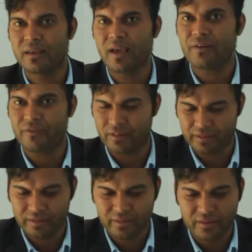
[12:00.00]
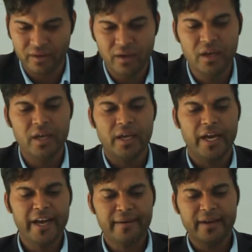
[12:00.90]
Carpel.
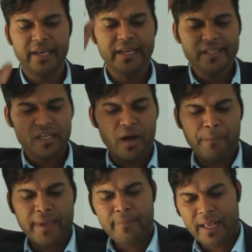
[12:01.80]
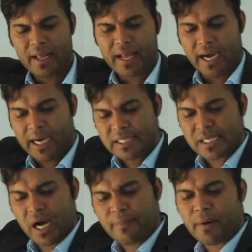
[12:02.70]
It is a female organs
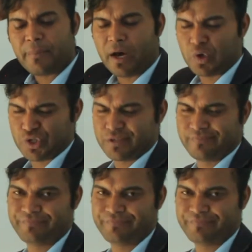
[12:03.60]
of a flowers.